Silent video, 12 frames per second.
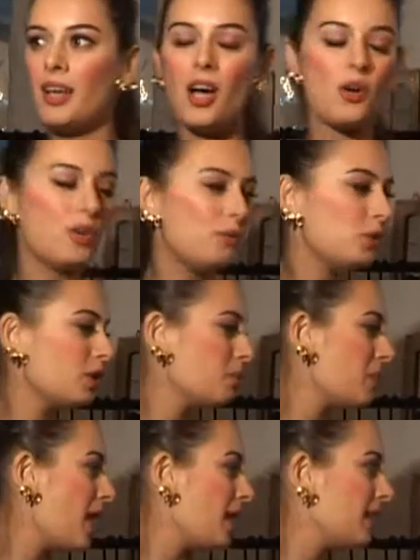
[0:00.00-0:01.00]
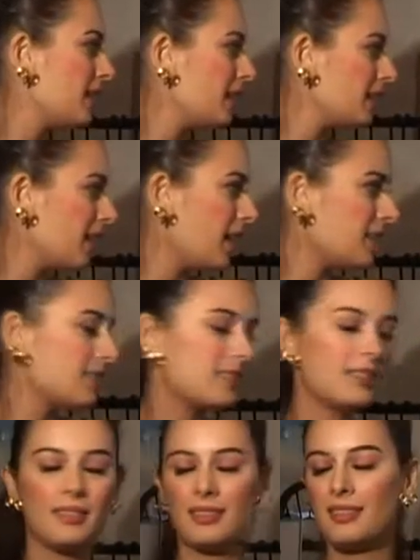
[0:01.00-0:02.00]
Now, if you can buy it, like,
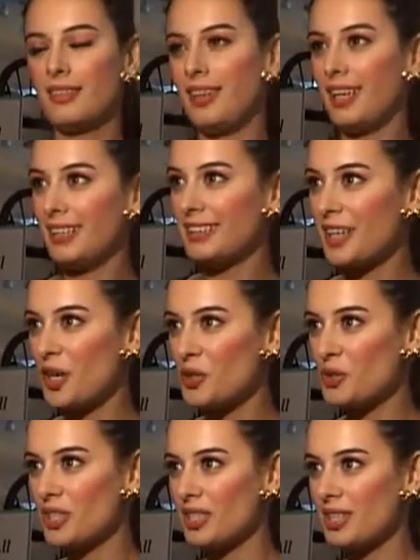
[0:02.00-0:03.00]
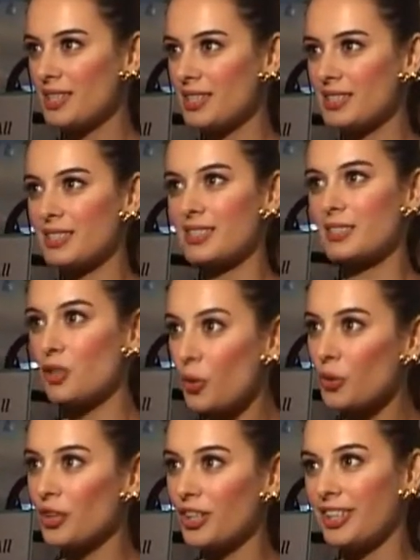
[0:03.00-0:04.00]
at eight thousand, that's
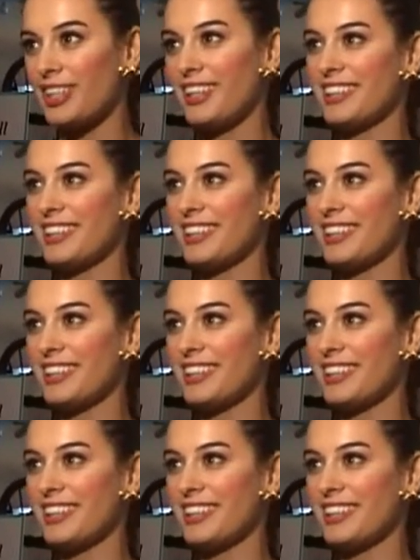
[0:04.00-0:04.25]
so good.